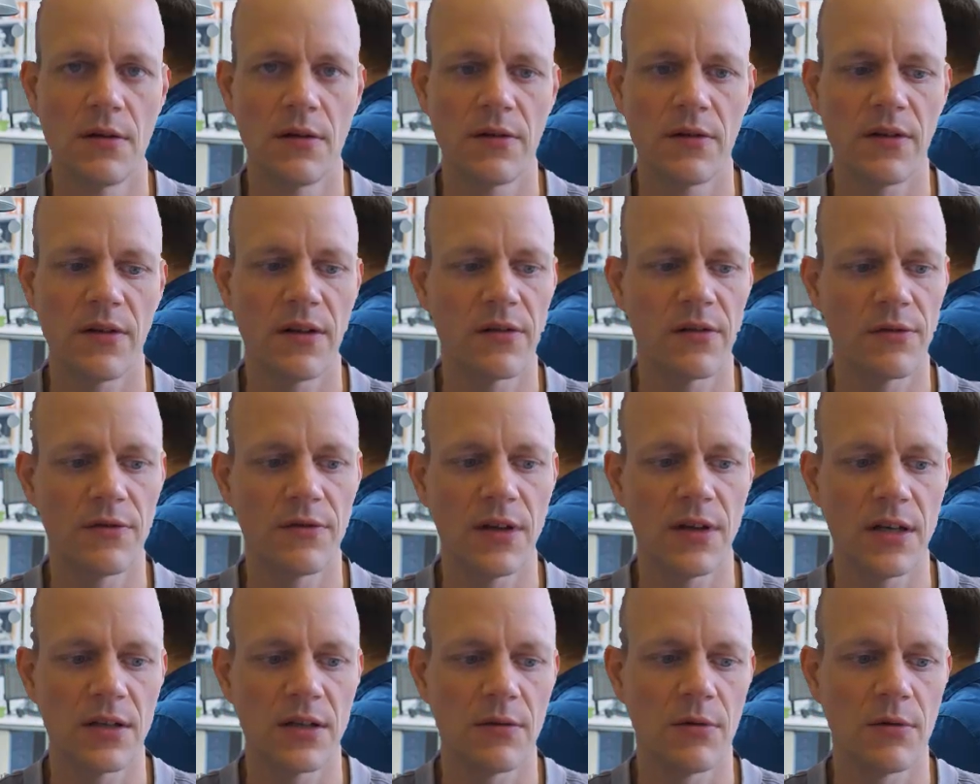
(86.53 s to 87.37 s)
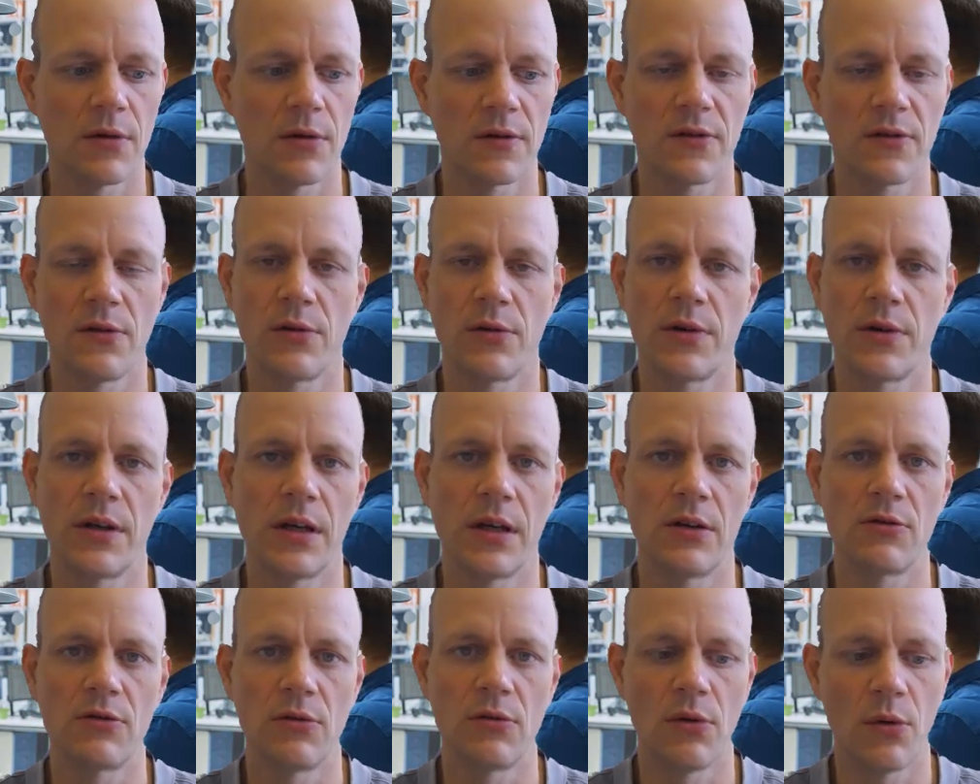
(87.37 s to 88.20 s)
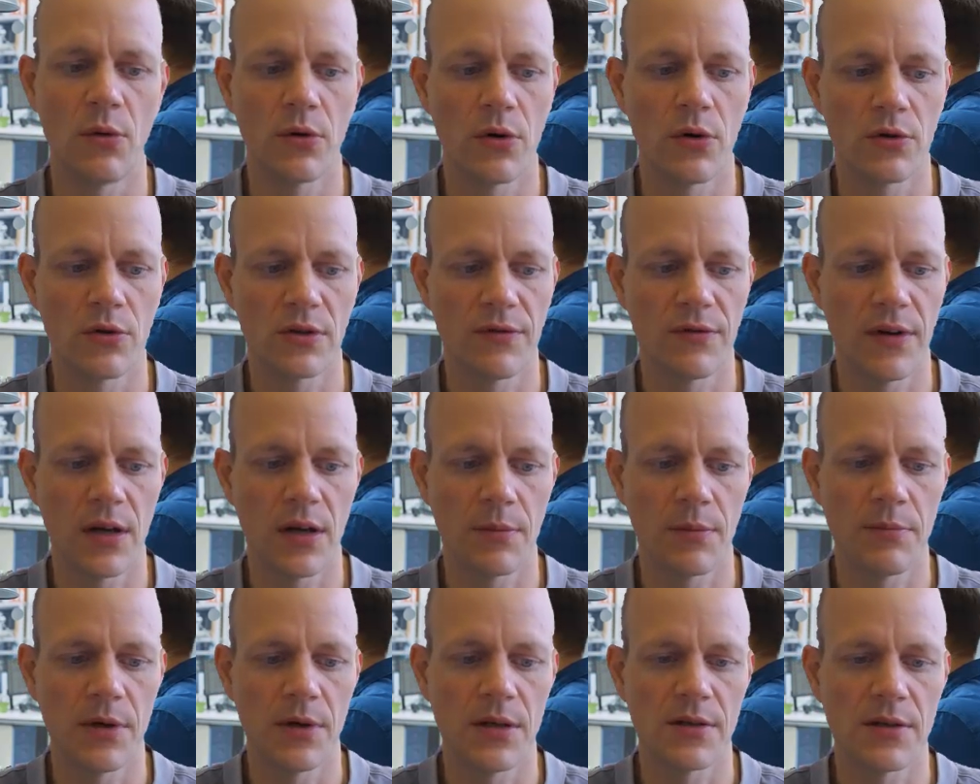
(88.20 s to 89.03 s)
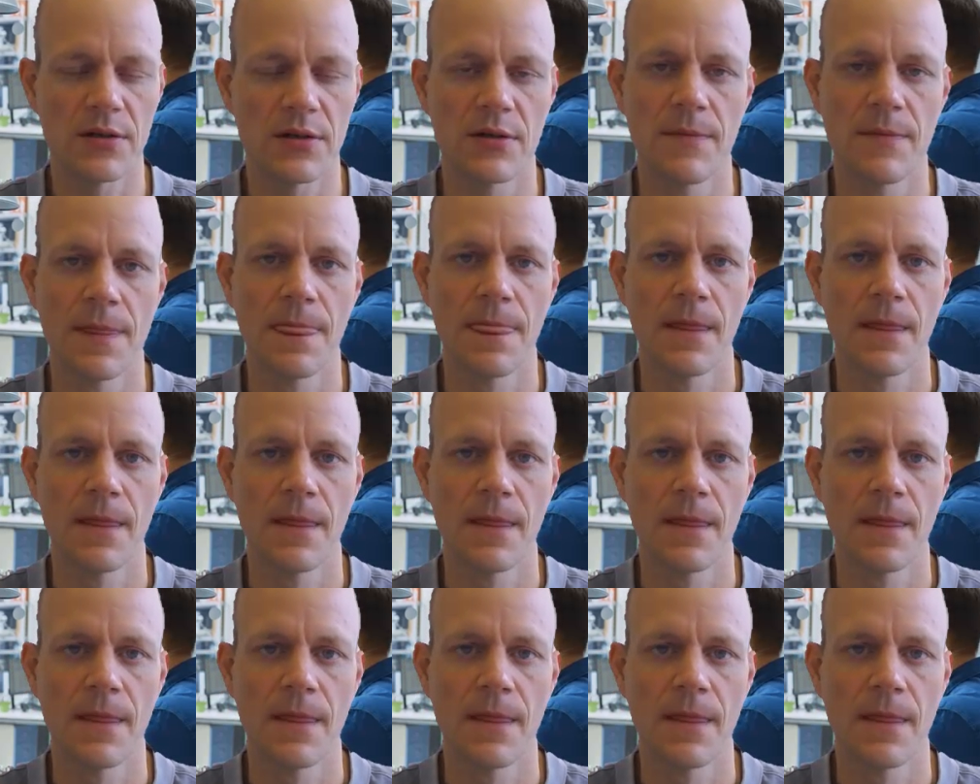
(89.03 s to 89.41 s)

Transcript: sense of data. We're also looking into low-code development.